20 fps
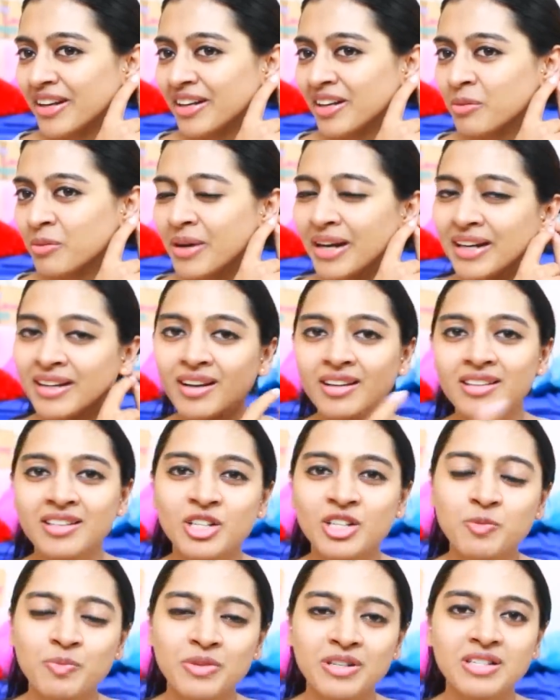we ended up getting our
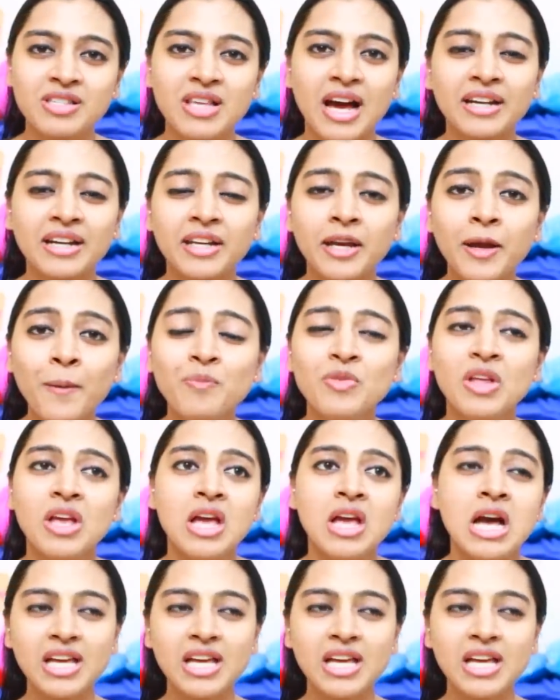ears pierced that day.